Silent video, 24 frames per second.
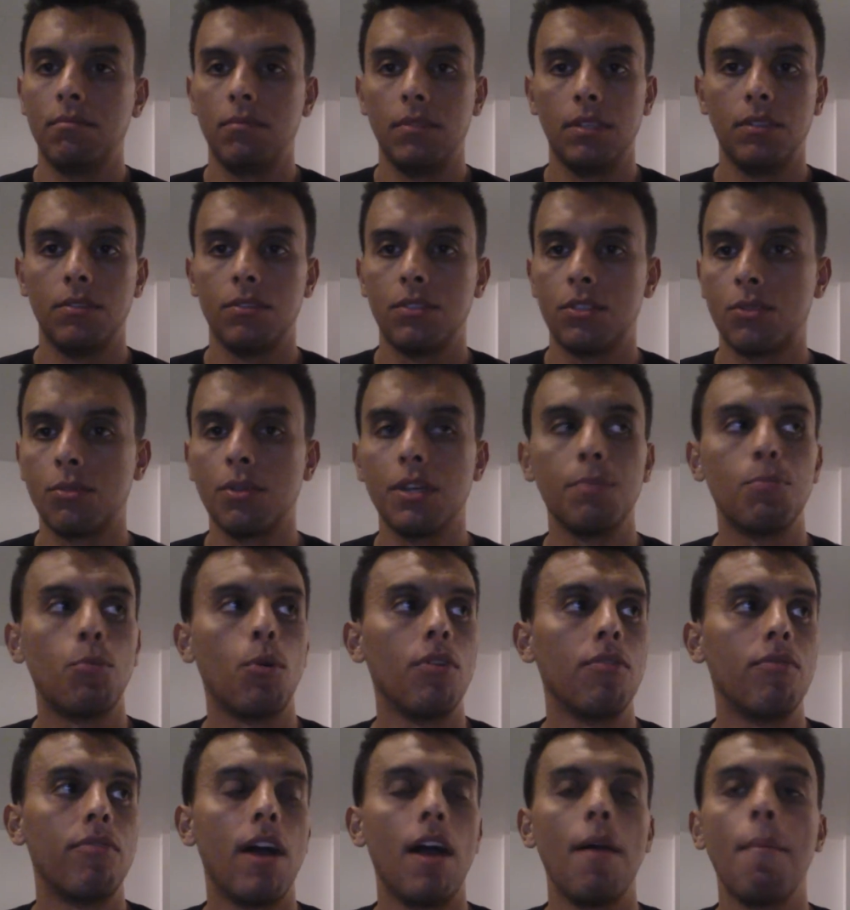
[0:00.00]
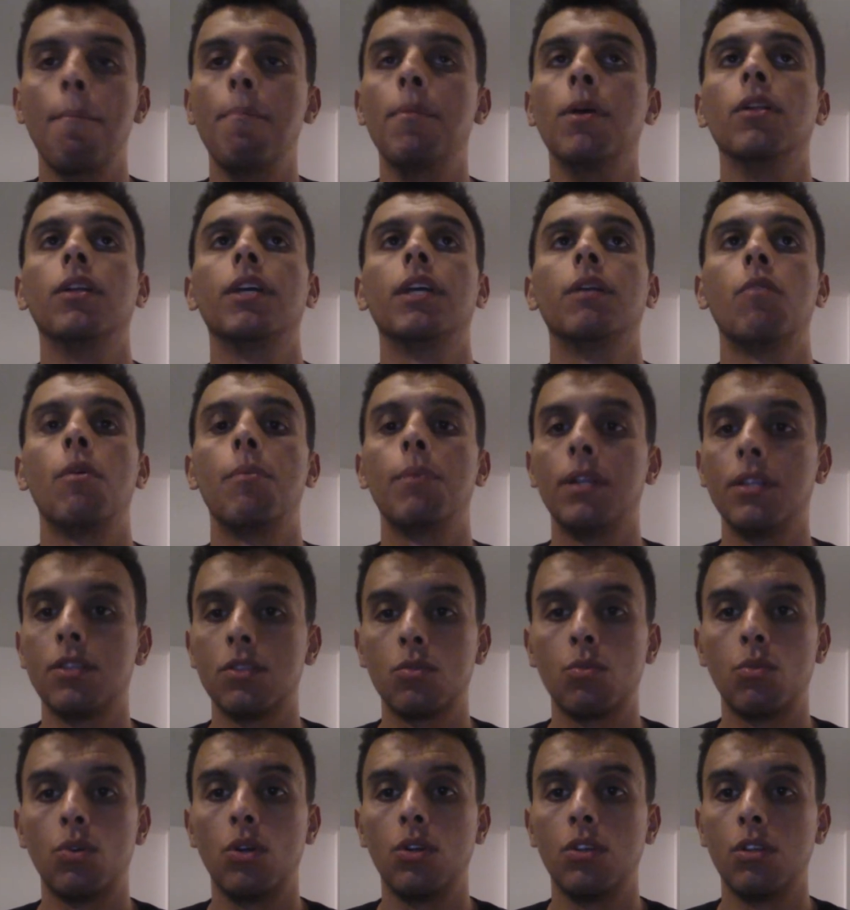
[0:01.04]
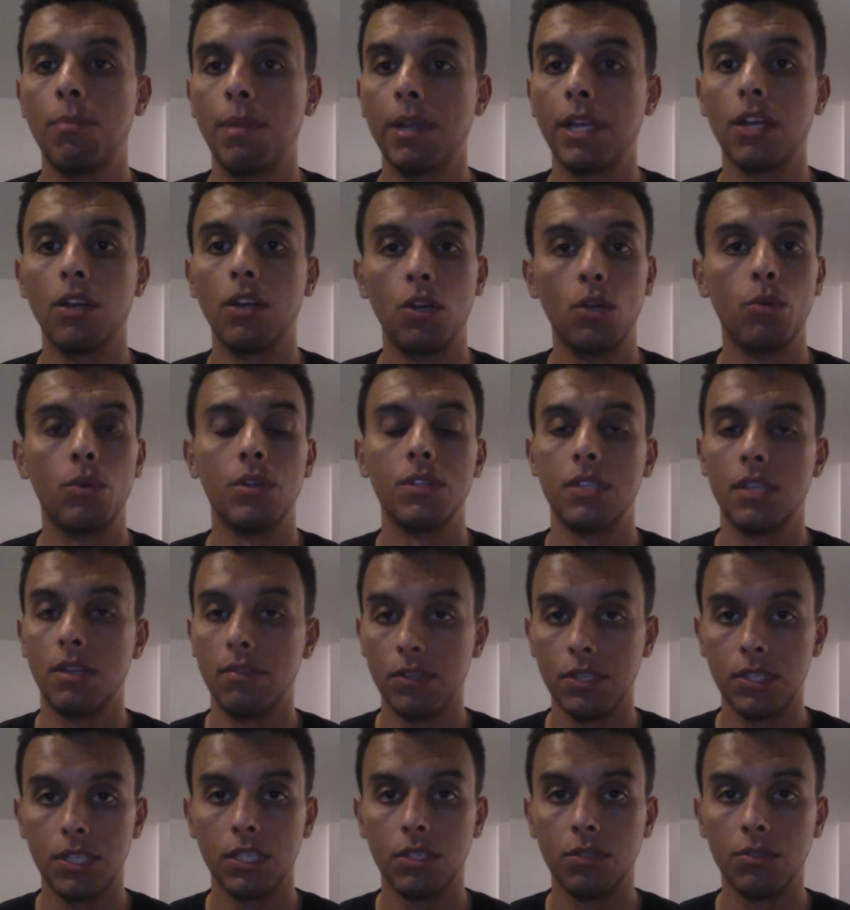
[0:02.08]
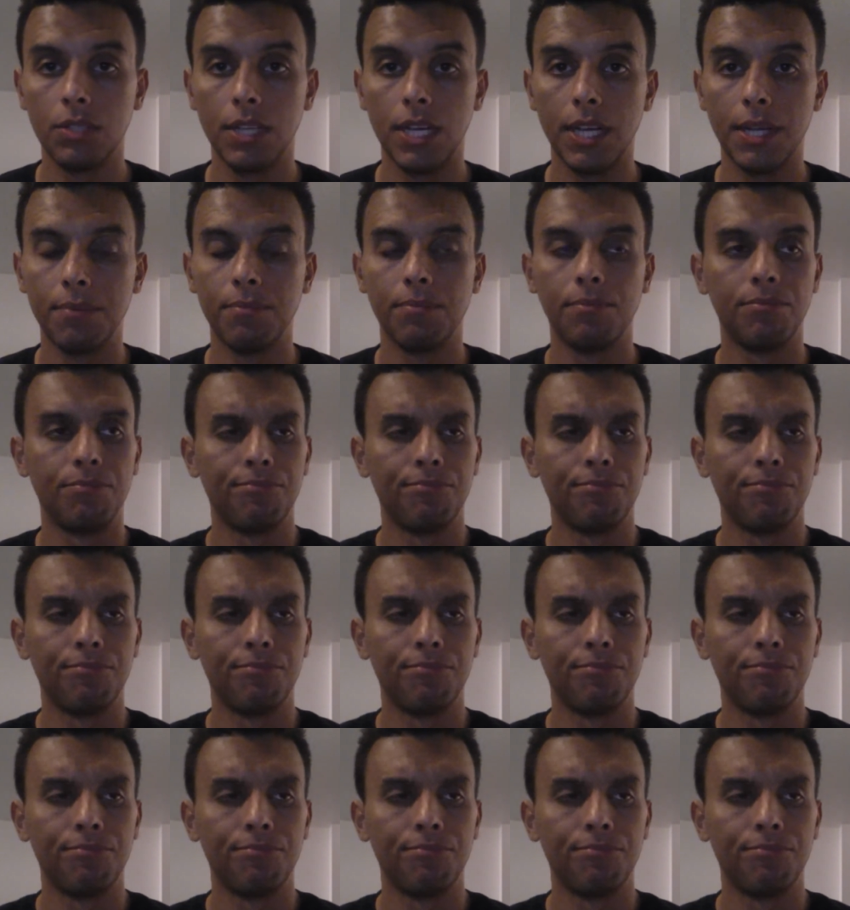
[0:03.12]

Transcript: There's 3.5 billion women in this world, and they're making new ones every single day.